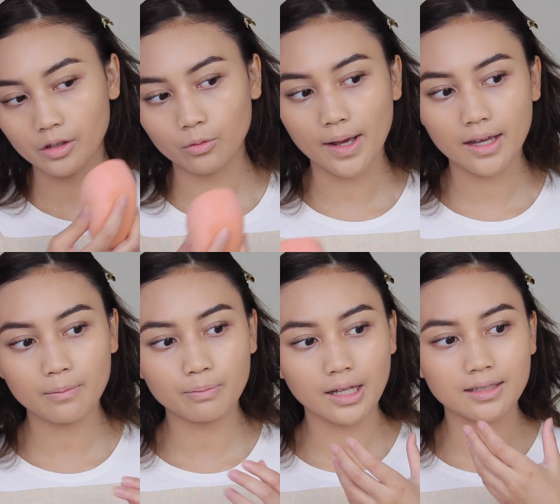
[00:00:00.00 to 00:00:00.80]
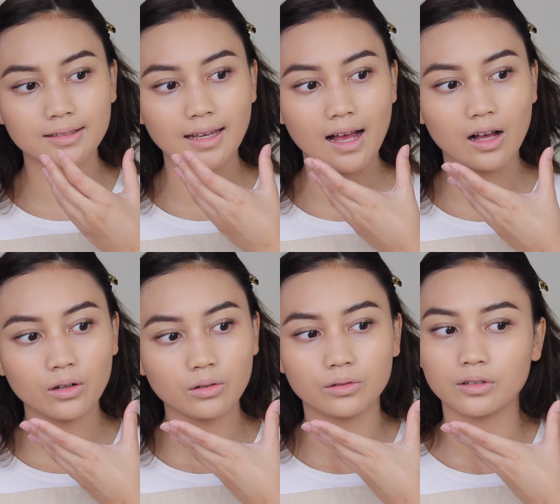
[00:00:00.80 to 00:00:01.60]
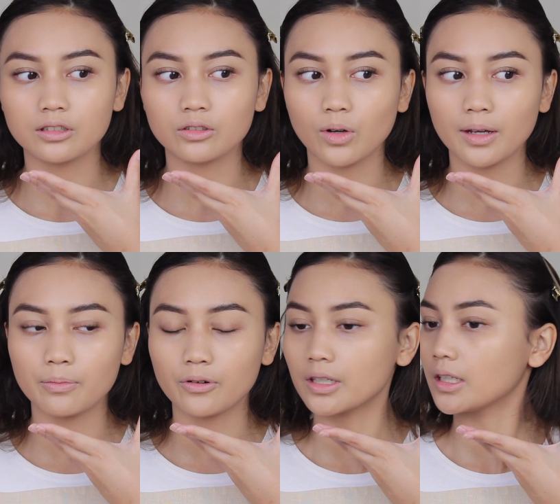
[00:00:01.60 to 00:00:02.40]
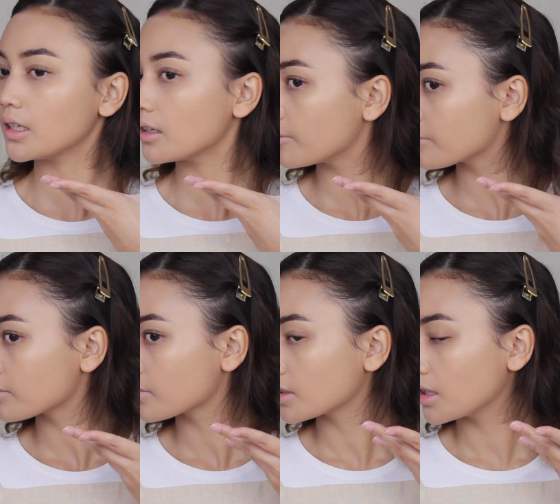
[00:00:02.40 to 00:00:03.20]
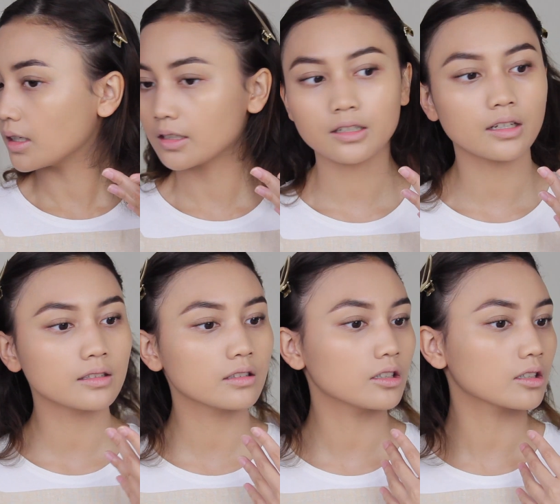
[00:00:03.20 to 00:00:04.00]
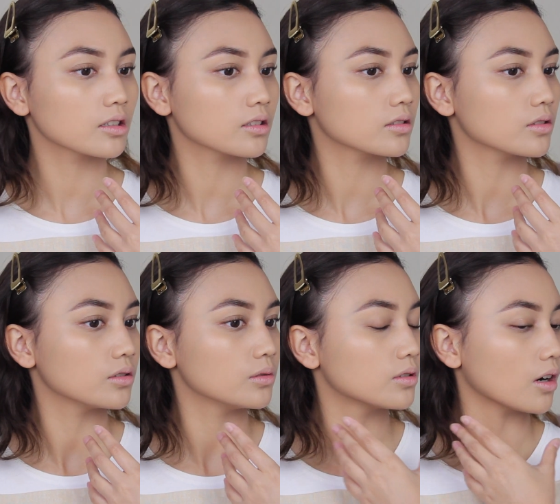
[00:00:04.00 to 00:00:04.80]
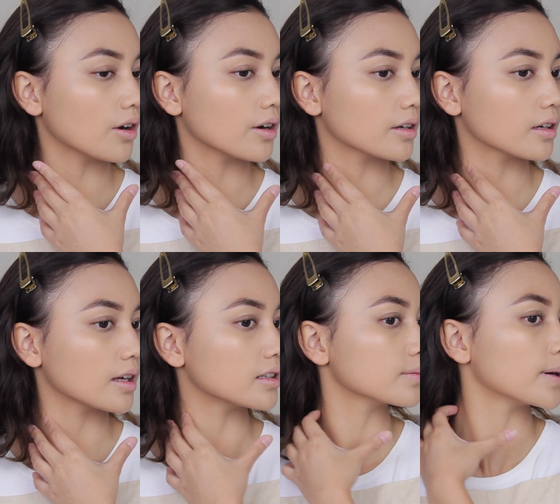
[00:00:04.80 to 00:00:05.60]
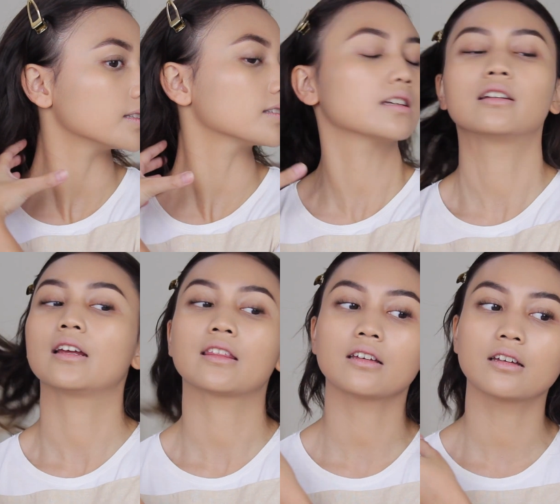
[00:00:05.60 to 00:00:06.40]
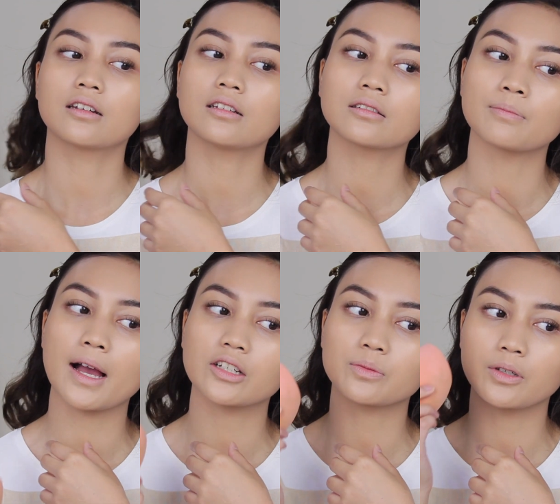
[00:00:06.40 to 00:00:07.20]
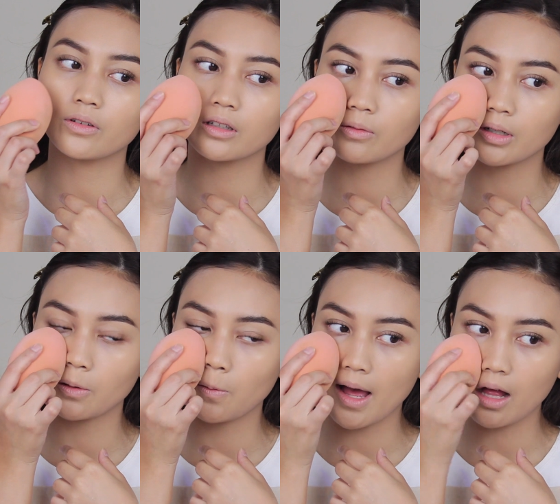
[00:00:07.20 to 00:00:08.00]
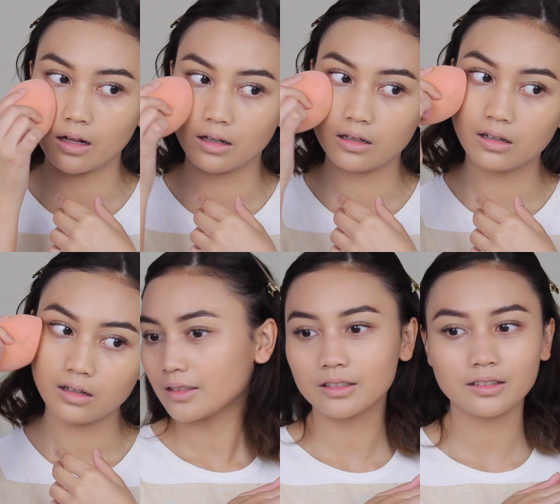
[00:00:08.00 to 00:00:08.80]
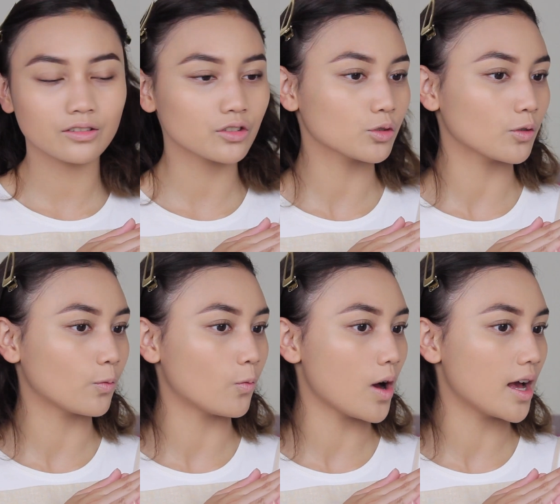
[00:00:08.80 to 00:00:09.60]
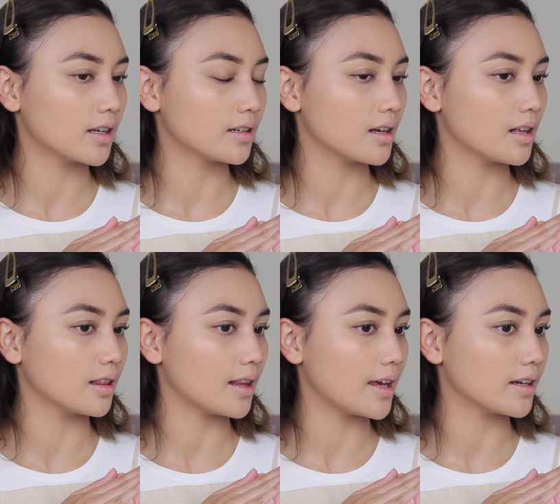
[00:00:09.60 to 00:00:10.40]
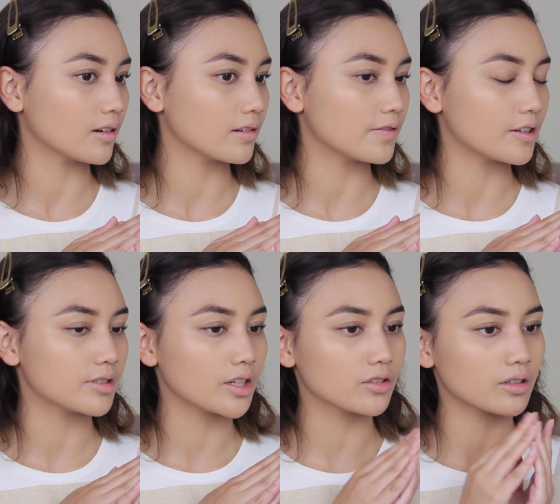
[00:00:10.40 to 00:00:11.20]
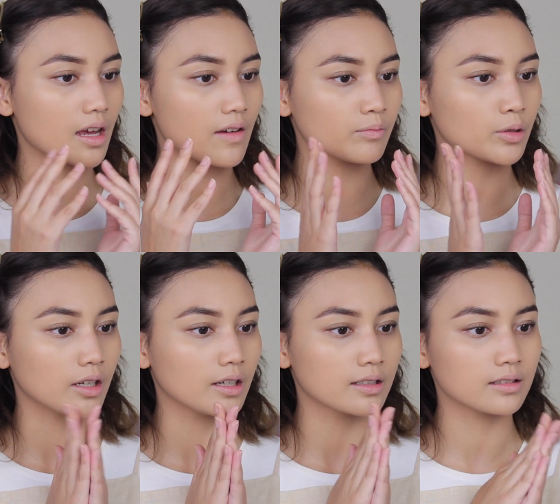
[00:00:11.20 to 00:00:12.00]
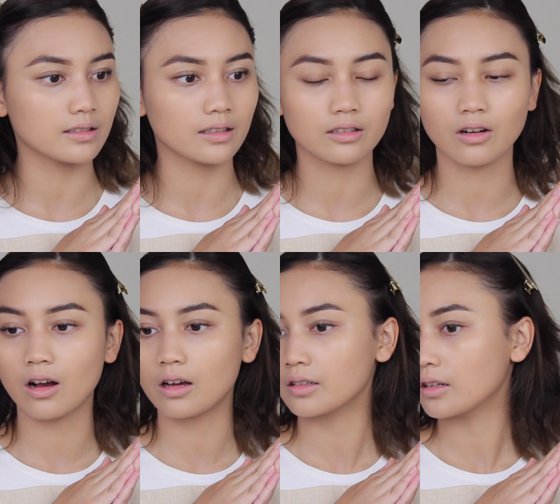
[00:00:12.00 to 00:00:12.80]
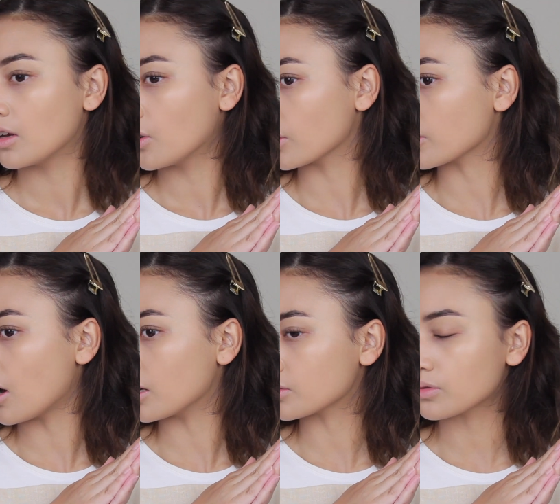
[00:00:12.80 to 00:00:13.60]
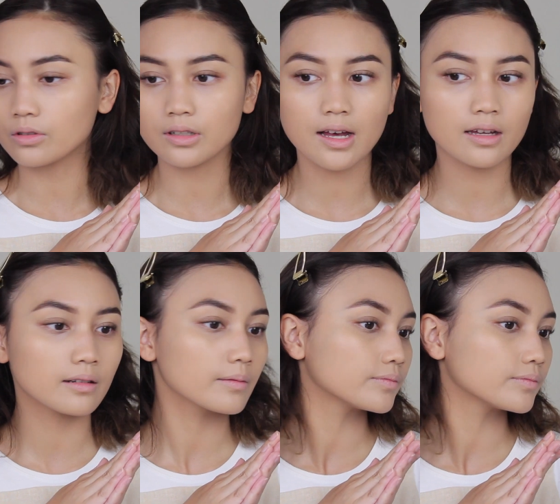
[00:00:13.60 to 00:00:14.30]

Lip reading: But the way it blends out, it's quite pretty, and it doesn't look too dark against my skin. I think it does match me really, really well. This is just with one layer of foundation. I haven't put any concealer on contour yet.